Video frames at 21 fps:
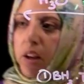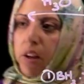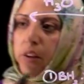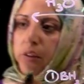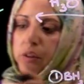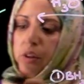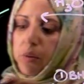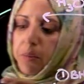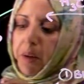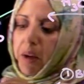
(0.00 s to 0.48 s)

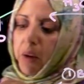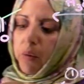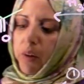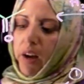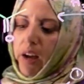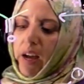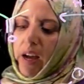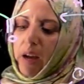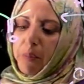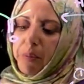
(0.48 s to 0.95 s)
So about
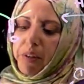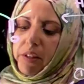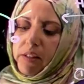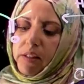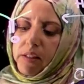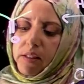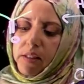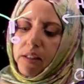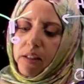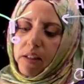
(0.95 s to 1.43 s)
what
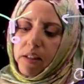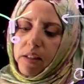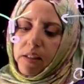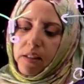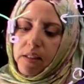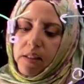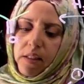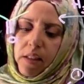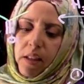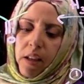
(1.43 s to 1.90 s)
happens
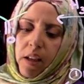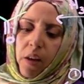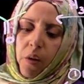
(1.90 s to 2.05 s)
is